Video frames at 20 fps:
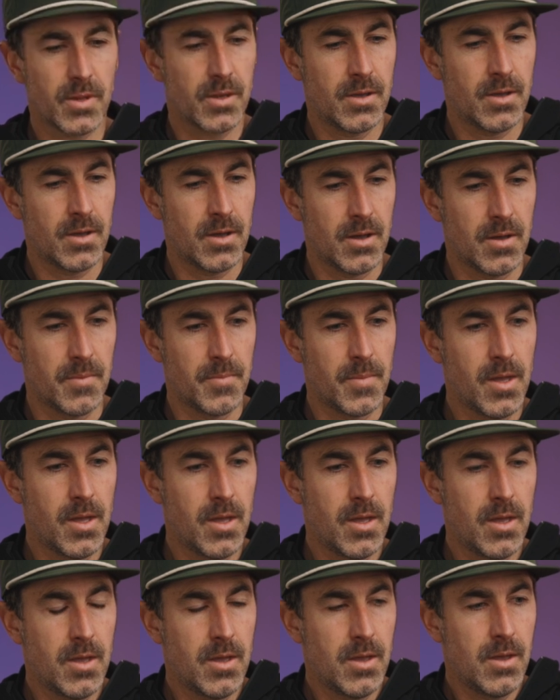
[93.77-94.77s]
So
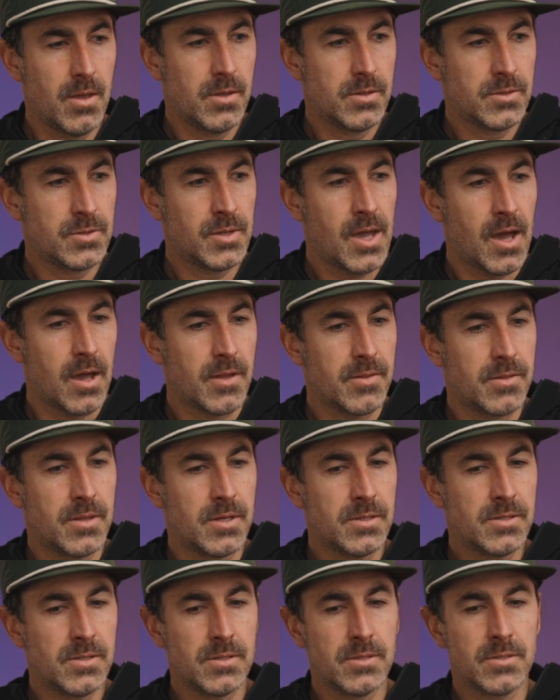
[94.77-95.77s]
yeah,
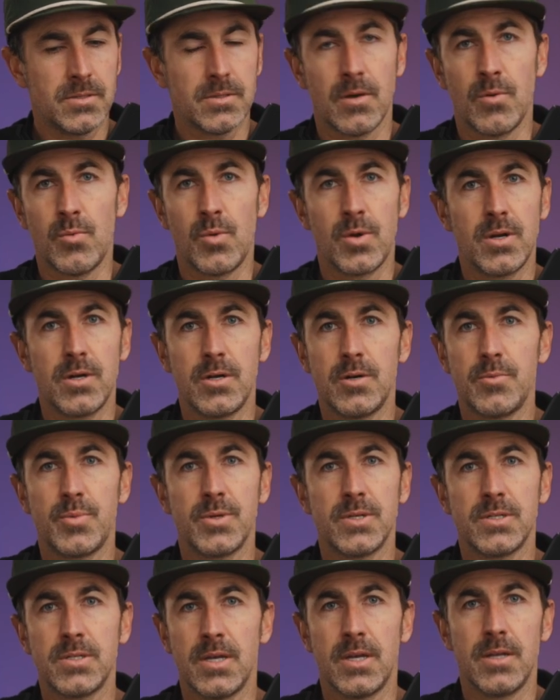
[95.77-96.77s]
this is a
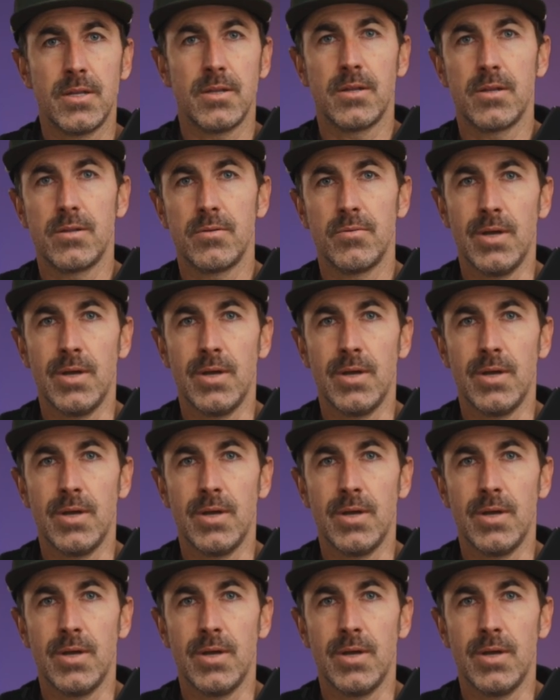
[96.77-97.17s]
100%,